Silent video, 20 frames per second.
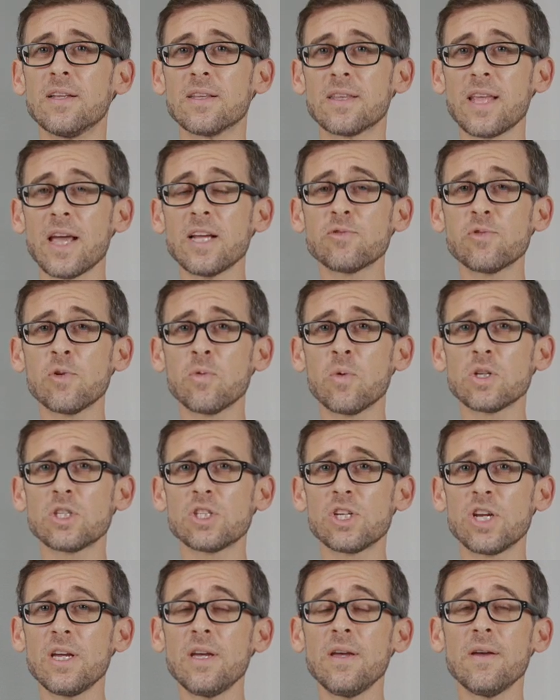Thanks for
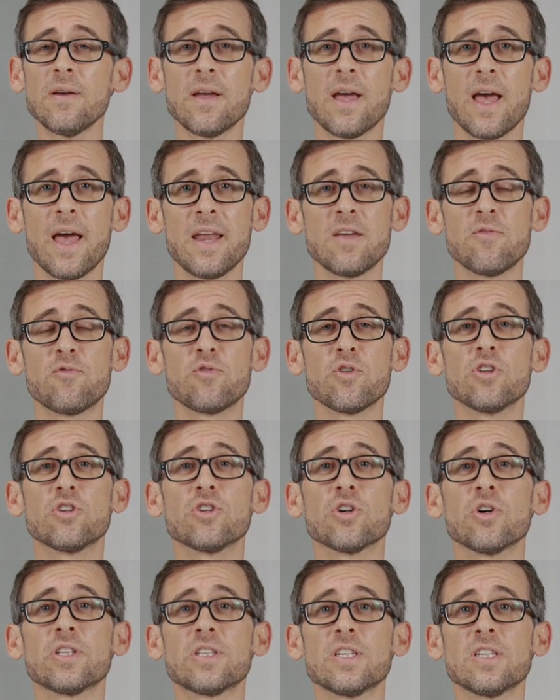watching, and if you
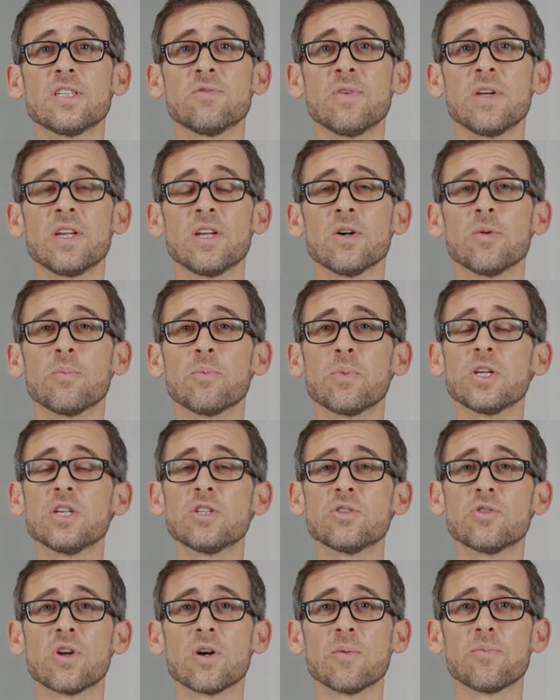enjoyed this video,
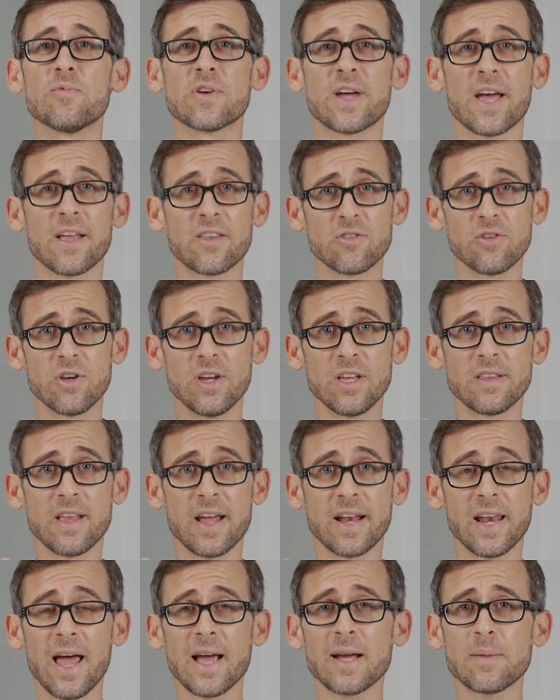please do not forget to hit
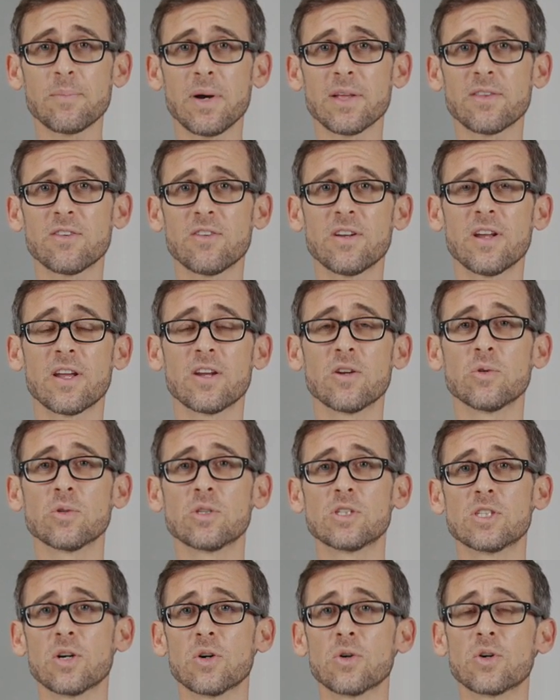that like button and
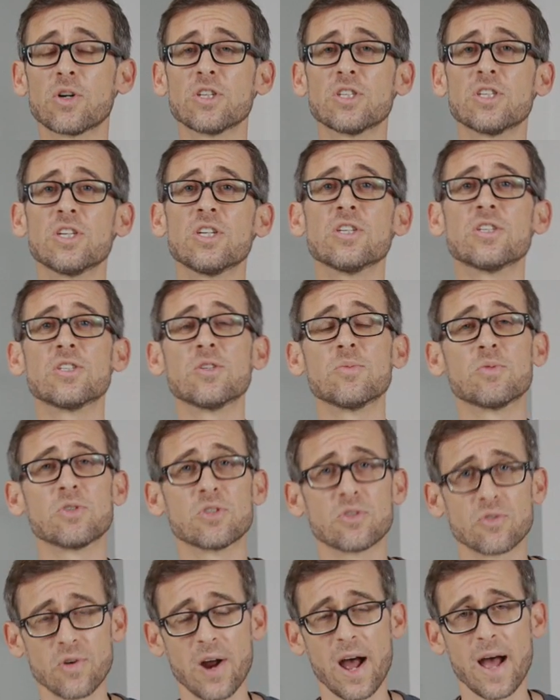also consider
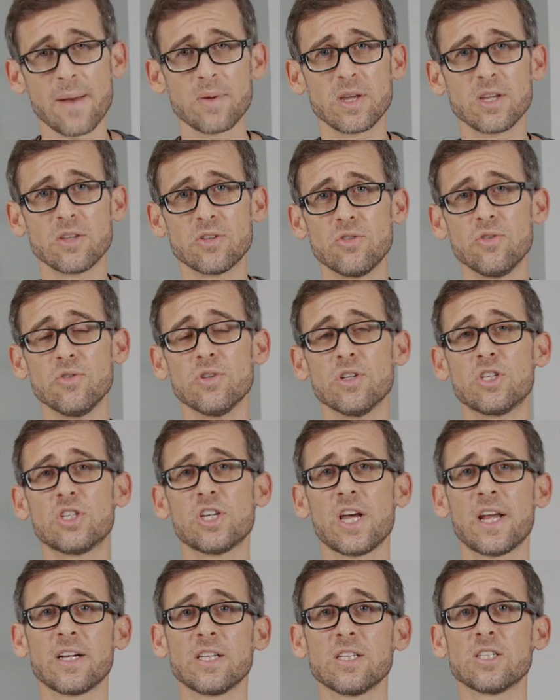subscribing to the
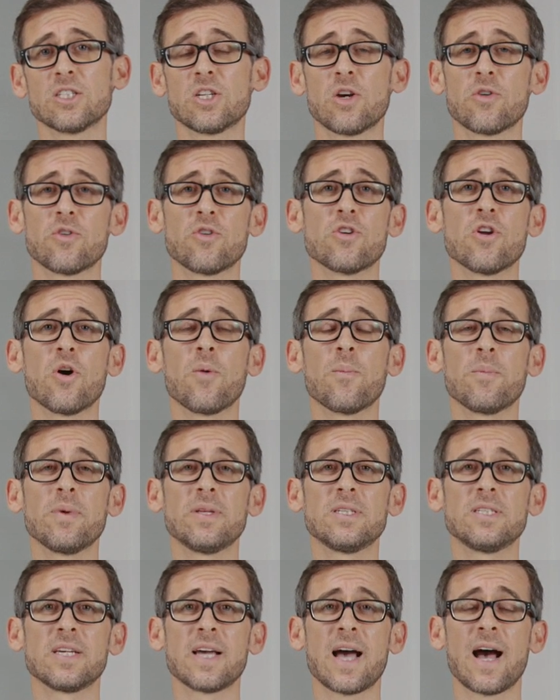channel so you're not
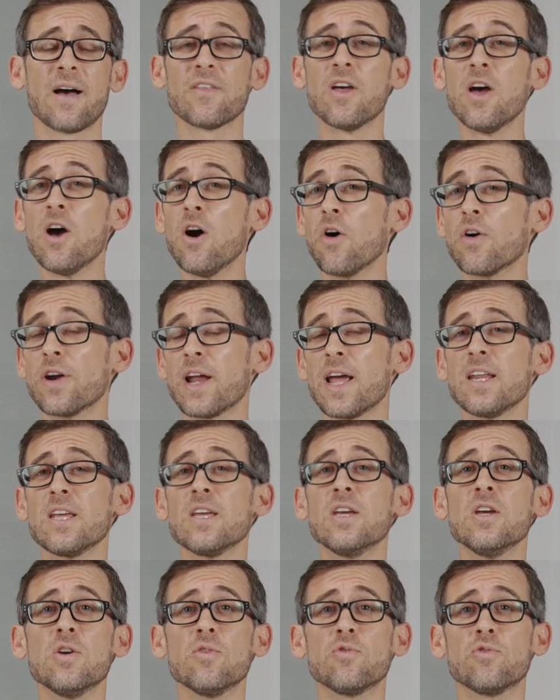missing out on
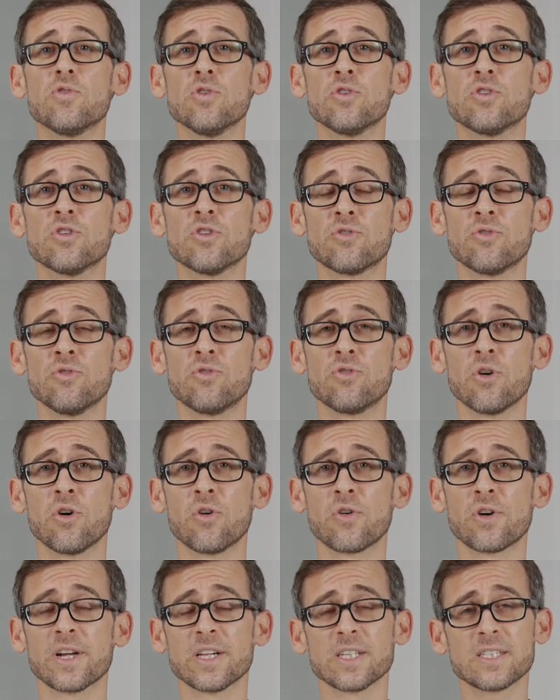any future
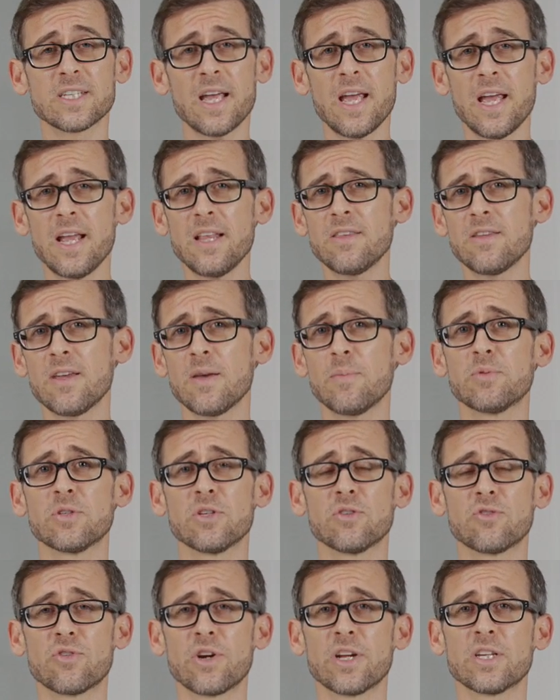tutorials and tips
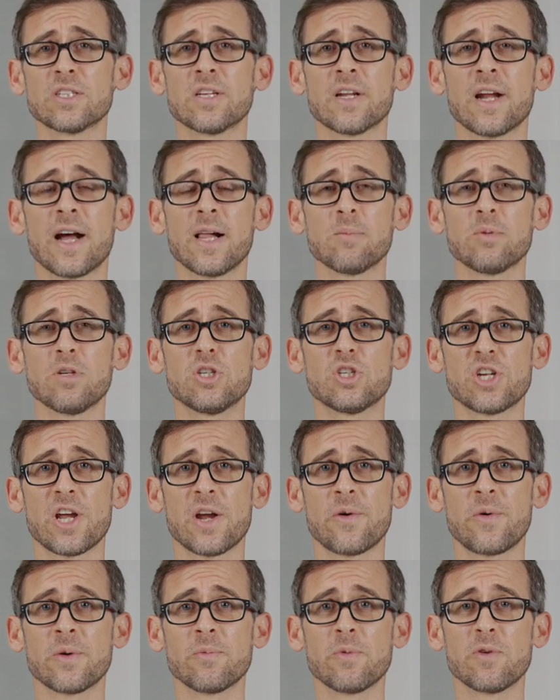and tricks that I'll be
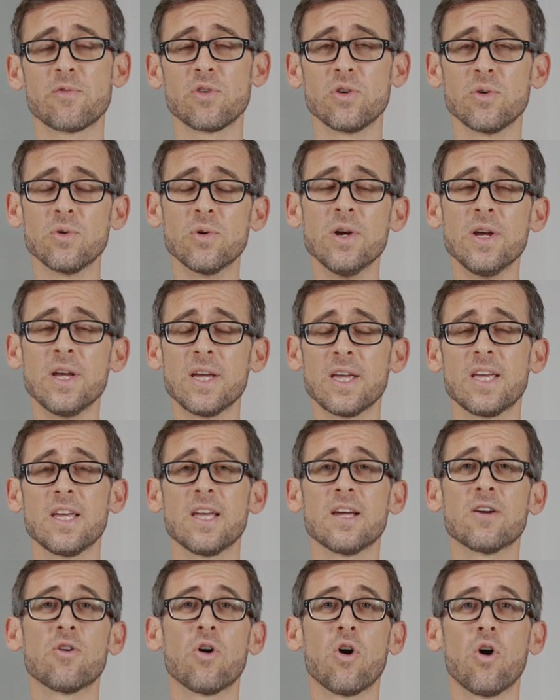sharing with you
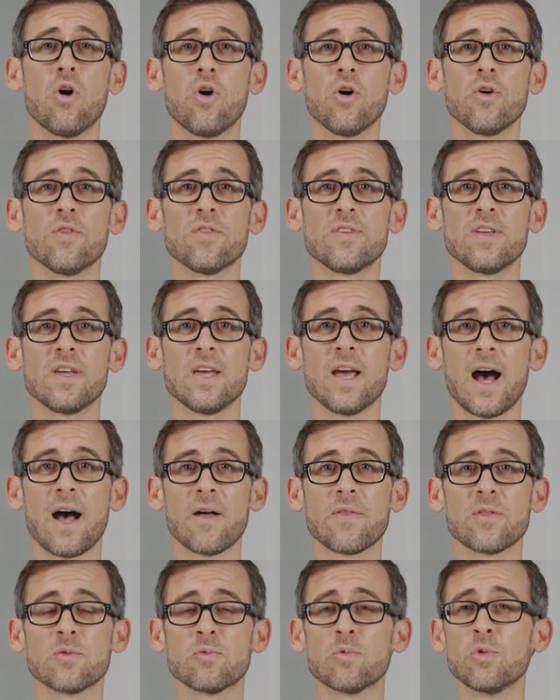here on the
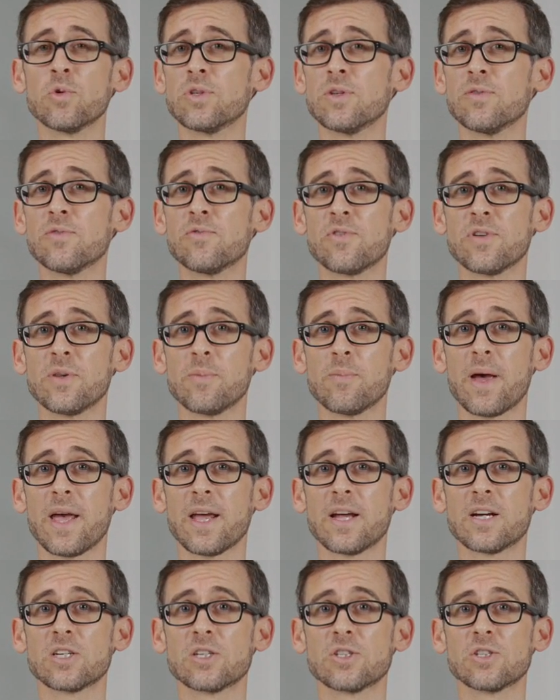Underwater
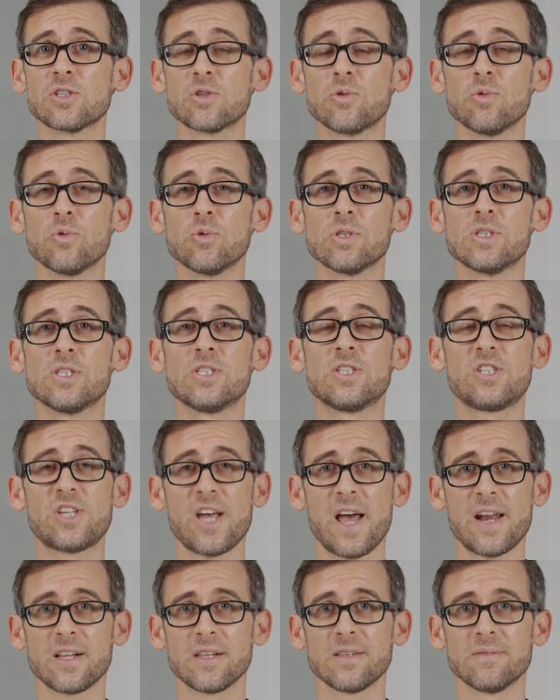Filmmaker School's
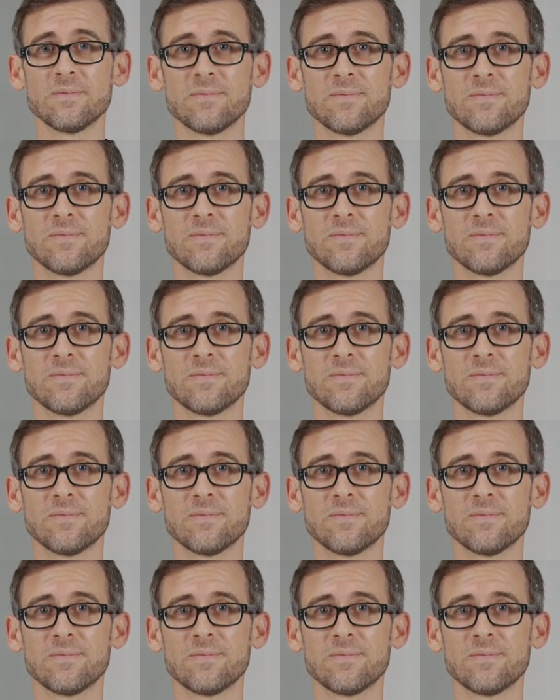channel.